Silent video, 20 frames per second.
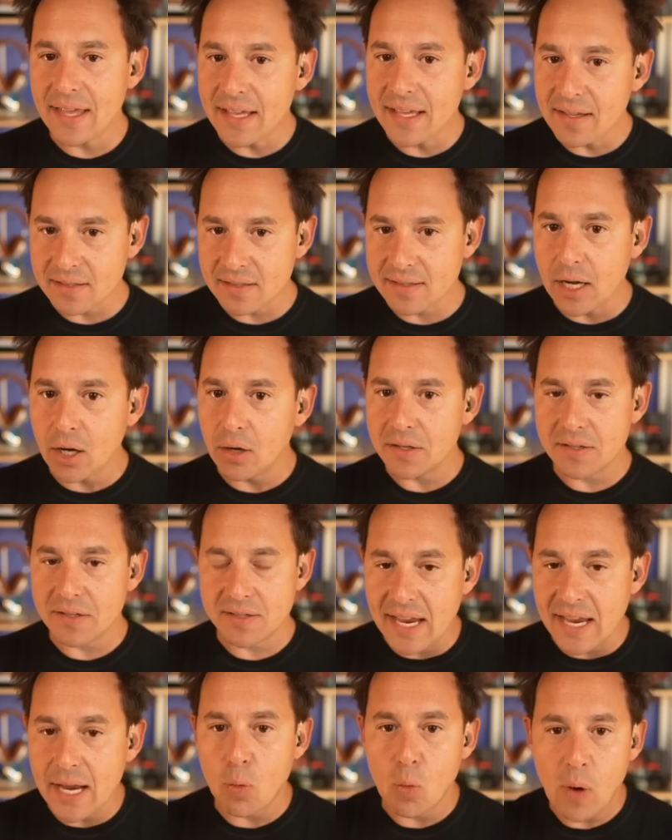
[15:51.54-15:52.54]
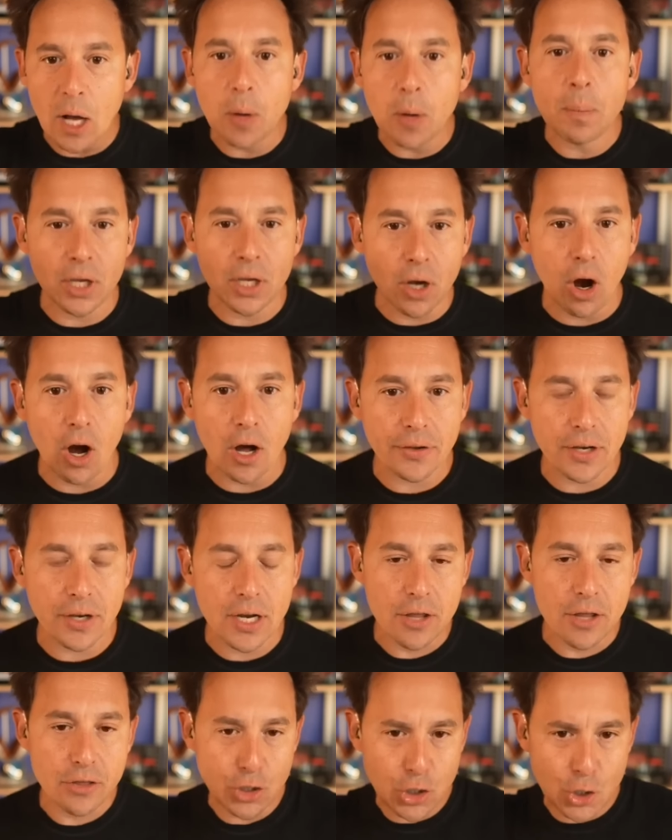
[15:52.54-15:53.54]
they still stay well beyond
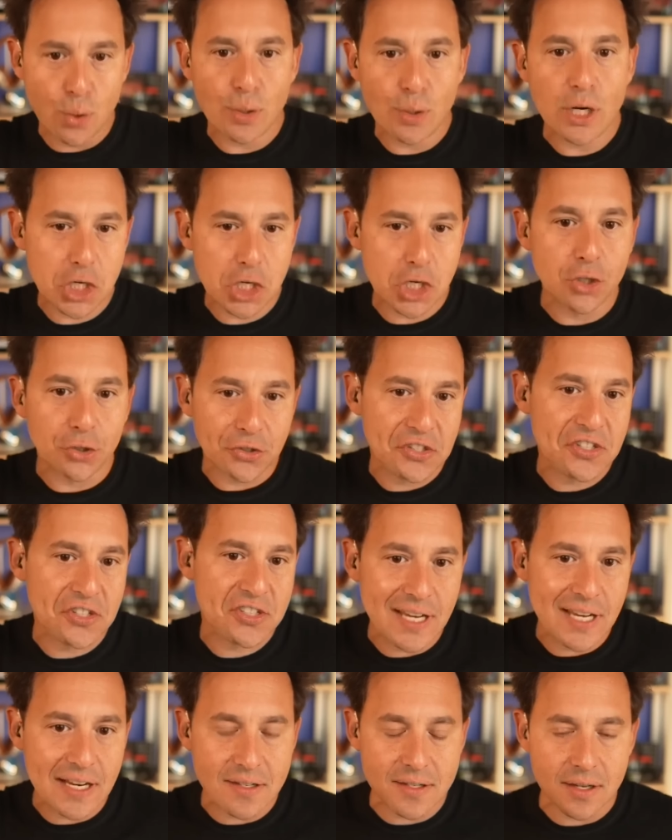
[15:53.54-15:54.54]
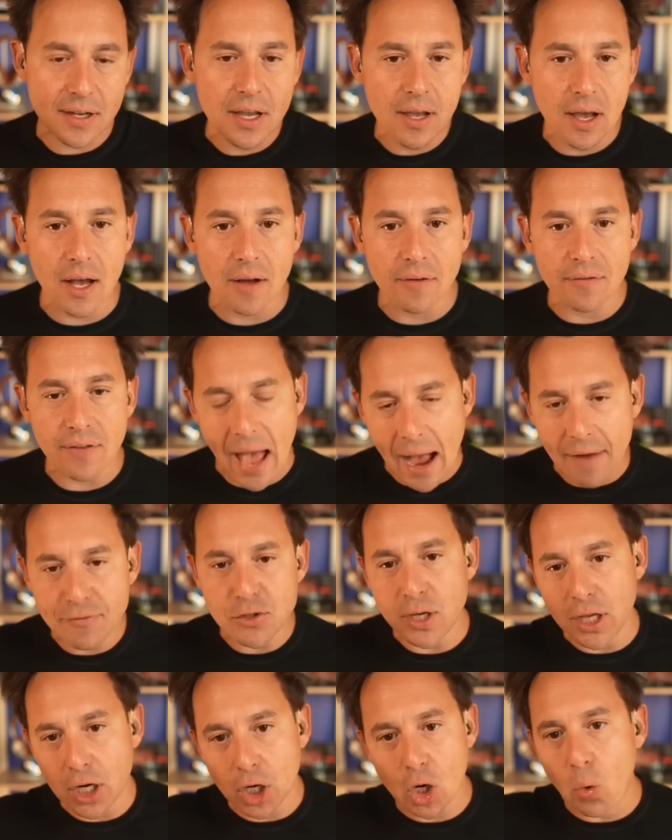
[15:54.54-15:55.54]
the traditional stint of
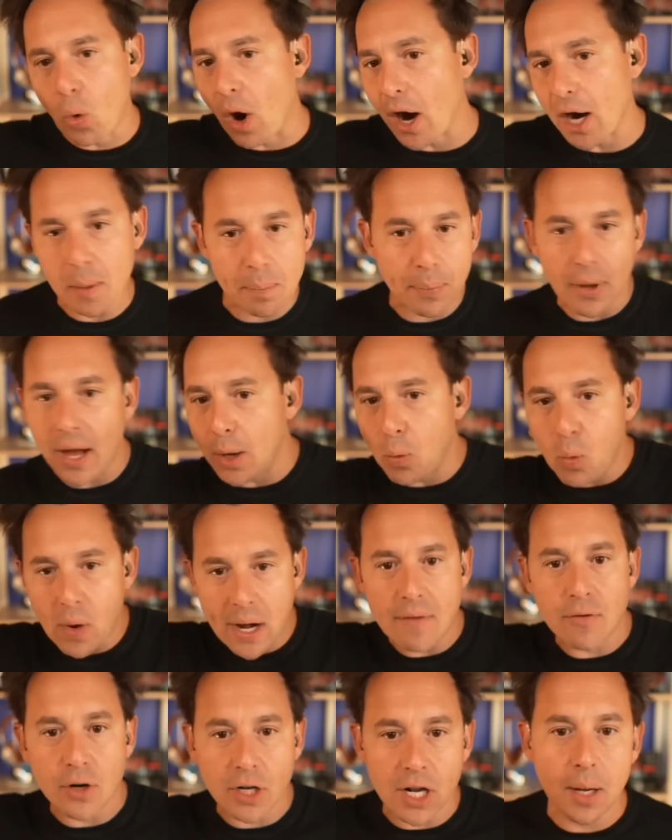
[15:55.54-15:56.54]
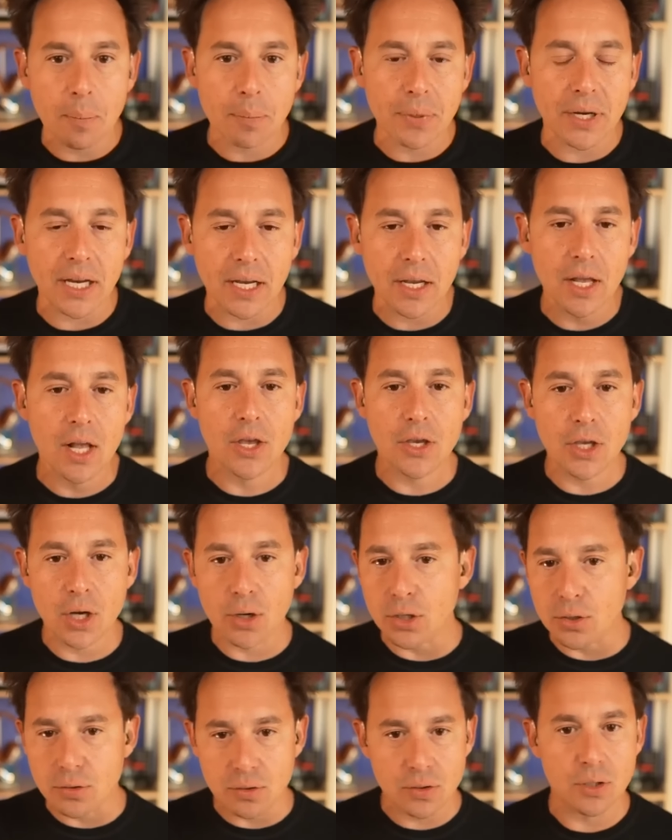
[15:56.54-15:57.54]
after you get acquired by whatever company,
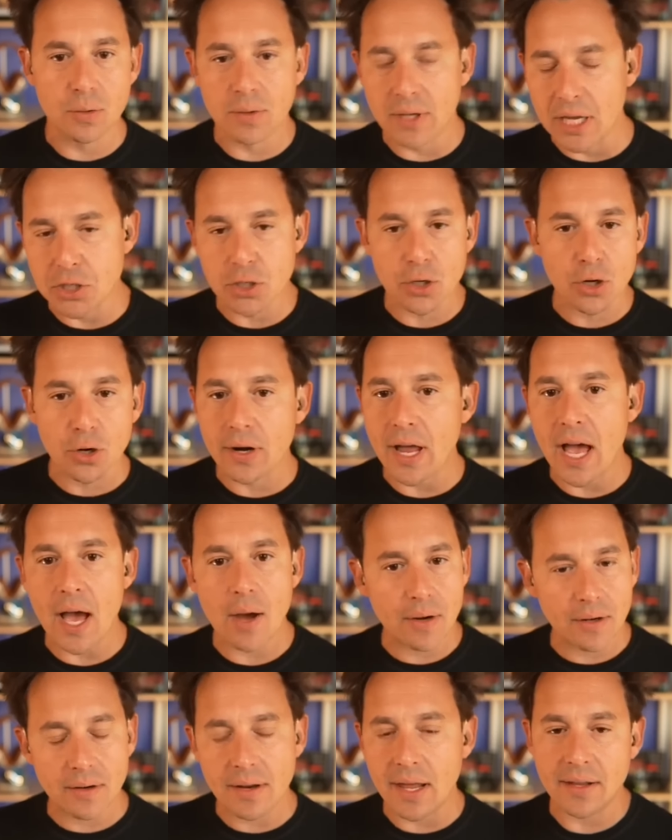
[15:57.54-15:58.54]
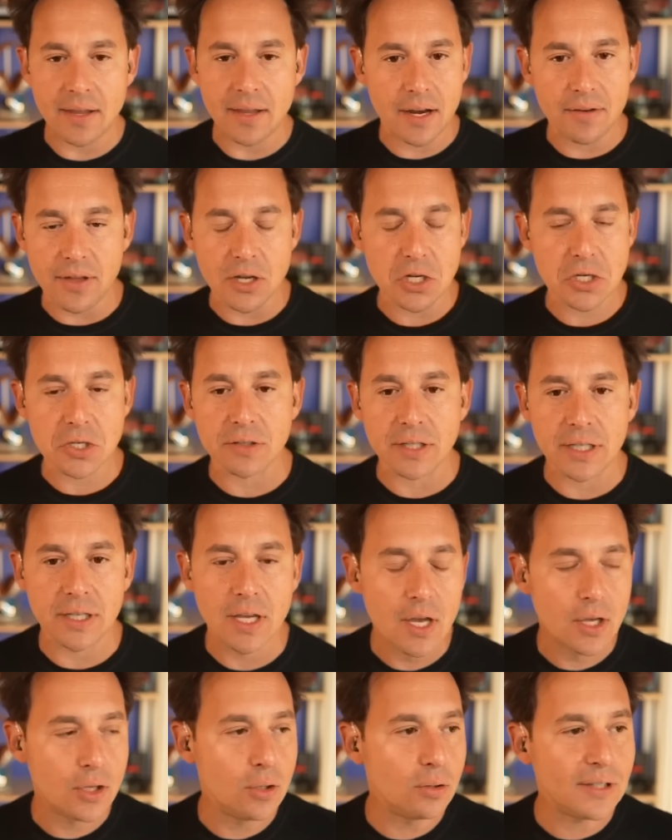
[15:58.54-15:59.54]
you get your earn out and then eventually
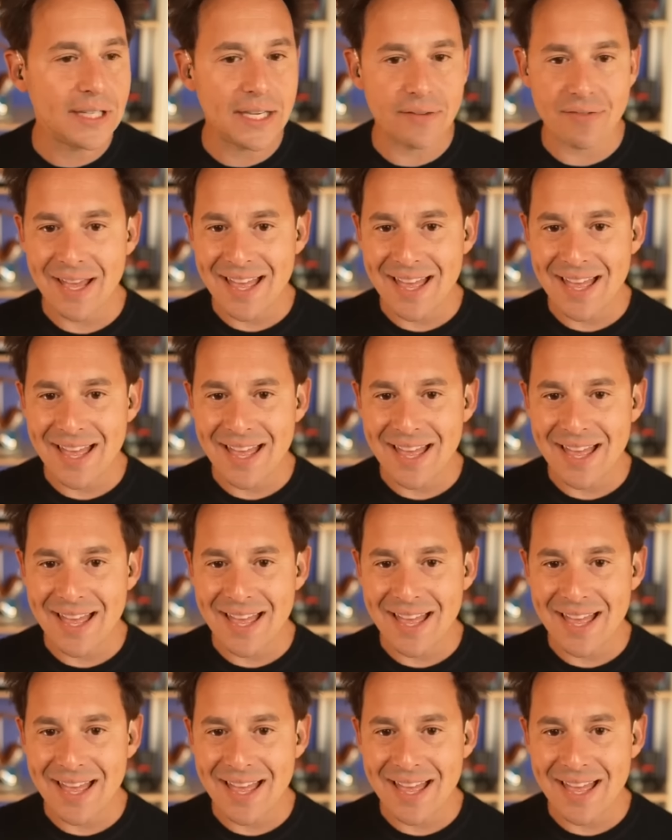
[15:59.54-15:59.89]
you leave.